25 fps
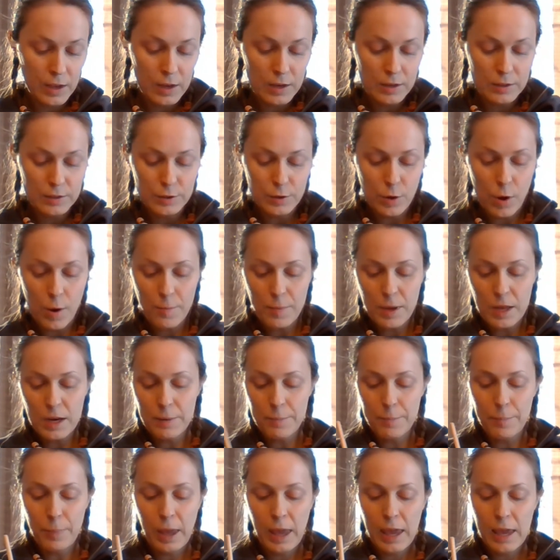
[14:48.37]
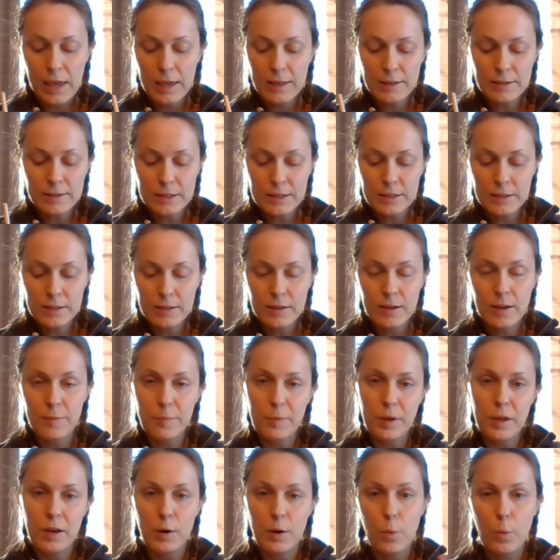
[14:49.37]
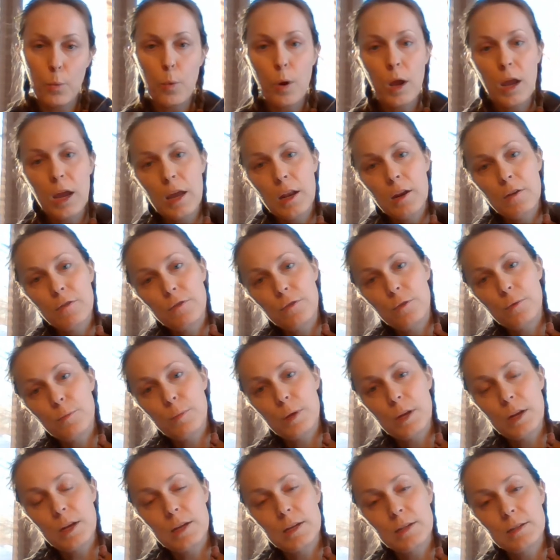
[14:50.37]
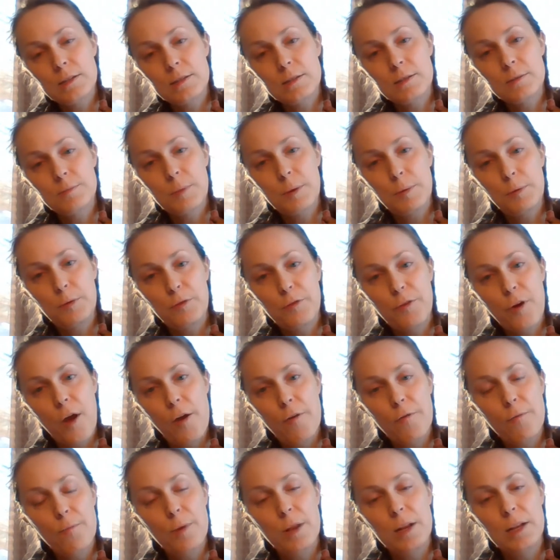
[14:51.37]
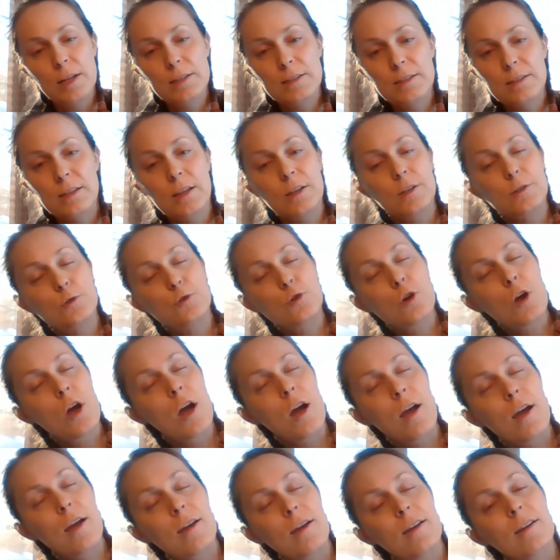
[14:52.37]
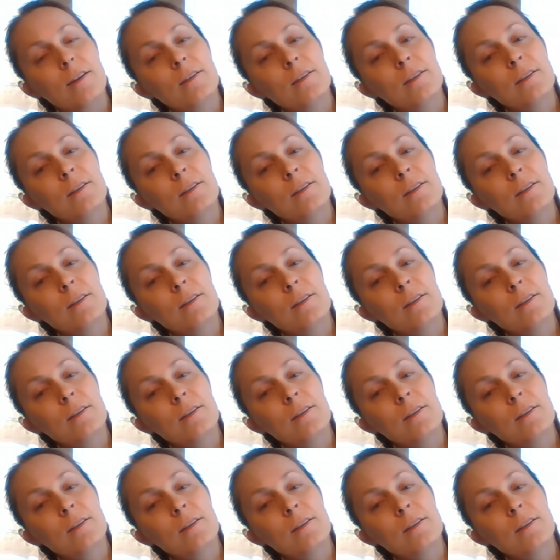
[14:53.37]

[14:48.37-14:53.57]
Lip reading: So I'm gonna paint it, I'm gonna wait a few minutes, maybe 5 minutes, let it dry.